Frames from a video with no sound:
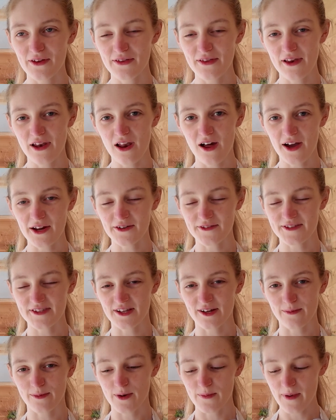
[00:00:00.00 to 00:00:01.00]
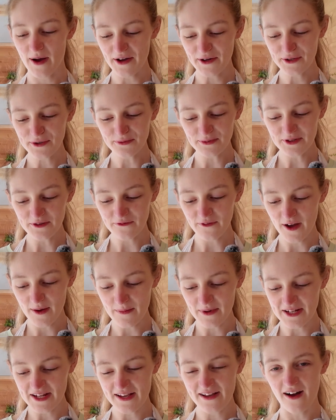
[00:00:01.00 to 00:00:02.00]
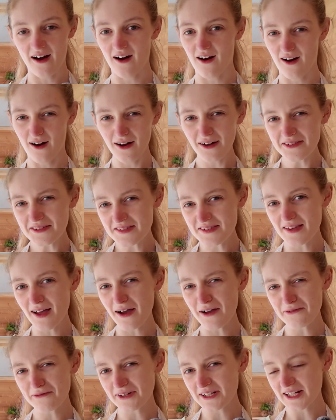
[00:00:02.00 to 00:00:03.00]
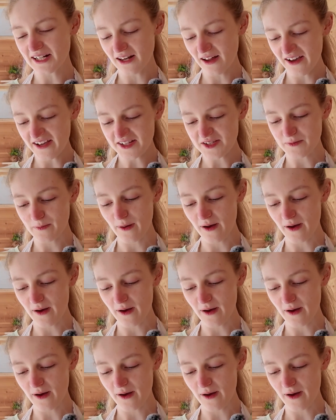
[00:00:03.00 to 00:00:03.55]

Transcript: the line of Slugma, but I couldn't really find many cards that I really liked,